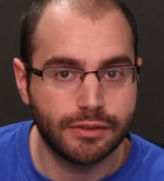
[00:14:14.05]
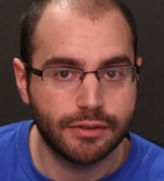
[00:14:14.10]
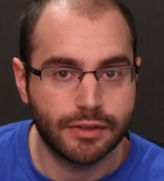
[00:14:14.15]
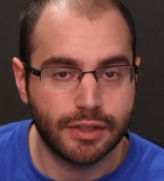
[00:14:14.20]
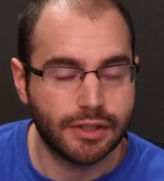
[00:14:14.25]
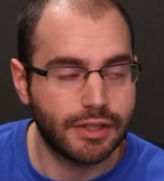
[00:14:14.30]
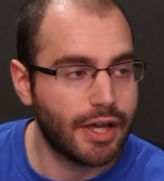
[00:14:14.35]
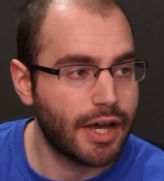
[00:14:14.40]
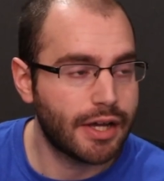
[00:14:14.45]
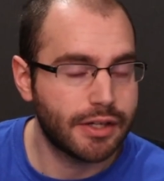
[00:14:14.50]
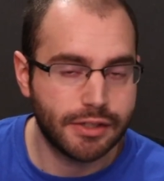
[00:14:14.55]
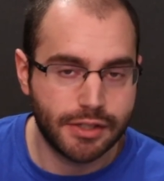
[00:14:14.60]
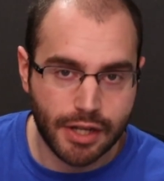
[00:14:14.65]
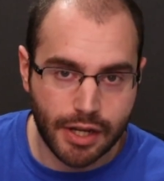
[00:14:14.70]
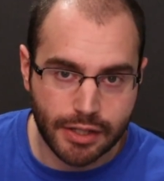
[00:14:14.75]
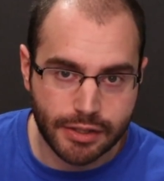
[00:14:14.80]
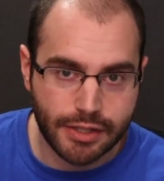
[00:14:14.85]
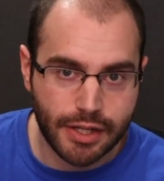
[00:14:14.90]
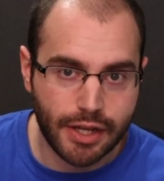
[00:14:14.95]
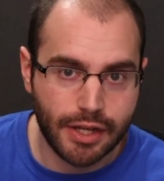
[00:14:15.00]
Like, they add
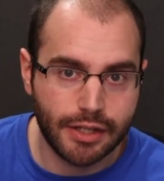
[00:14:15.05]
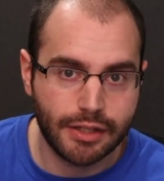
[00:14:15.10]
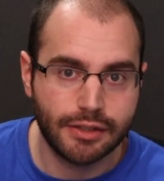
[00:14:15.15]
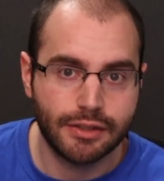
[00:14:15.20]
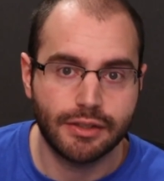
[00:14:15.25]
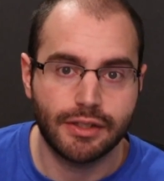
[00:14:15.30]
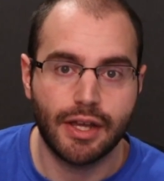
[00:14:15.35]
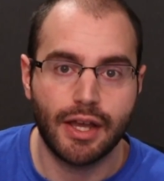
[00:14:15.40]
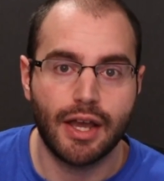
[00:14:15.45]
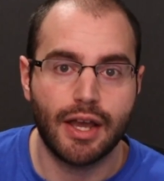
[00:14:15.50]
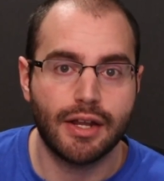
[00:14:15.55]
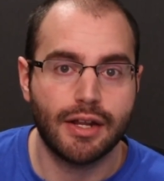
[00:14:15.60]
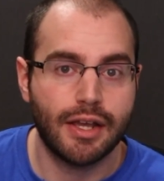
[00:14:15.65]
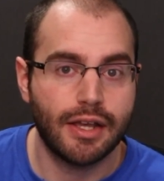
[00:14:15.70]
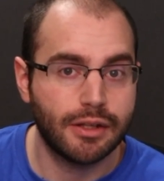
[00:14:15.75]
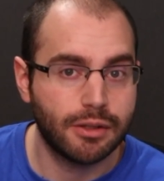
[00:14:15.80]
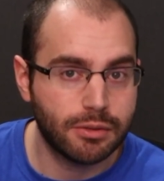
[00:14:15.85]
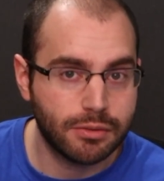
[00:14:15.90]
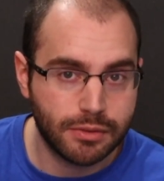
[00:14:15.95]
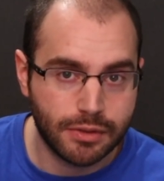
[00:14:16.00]
Dante, they add
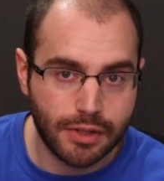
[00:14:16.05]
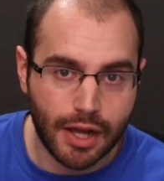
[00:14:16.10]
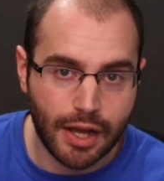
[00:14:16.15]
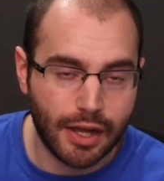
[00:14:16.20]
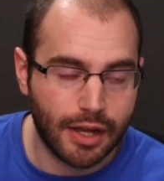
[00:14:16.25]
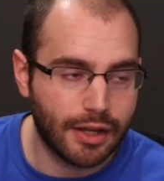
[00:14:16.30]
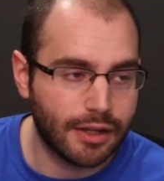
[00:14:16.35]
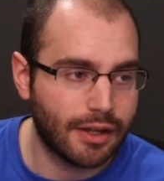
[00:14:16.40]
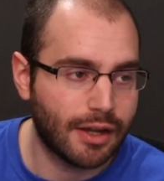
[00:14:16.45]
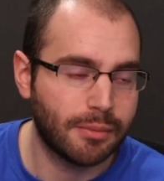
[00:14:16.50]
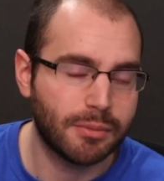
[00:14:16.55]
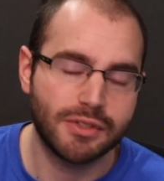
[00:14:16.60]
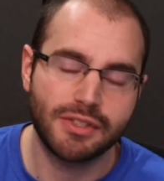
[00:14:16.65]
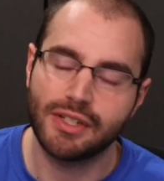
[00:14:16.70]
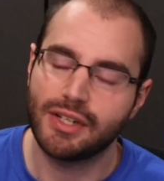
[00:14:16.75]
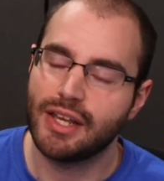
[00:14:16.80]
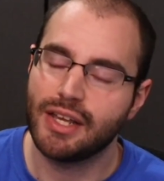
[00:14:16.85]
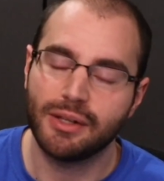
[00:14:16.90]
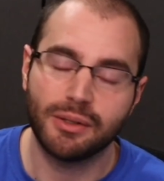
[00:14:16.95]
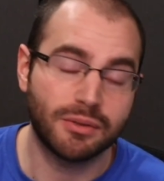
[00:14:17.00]
Halo, I almost
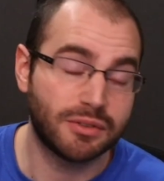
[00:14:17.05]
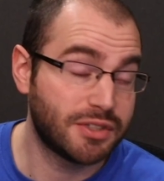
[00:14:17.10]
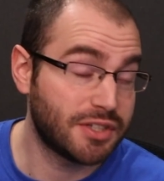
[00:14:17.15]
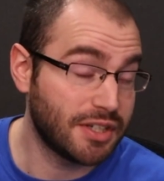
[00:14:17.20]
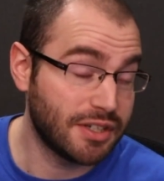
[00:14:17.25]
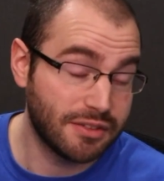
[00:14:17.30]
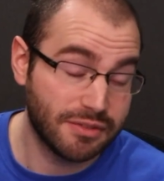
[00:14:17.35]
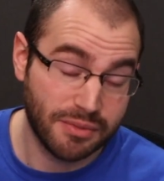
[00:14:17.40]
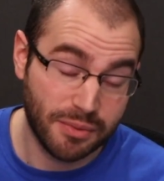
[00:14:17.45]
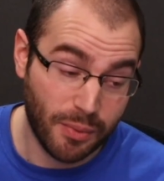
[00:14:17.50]
said Halo Chief.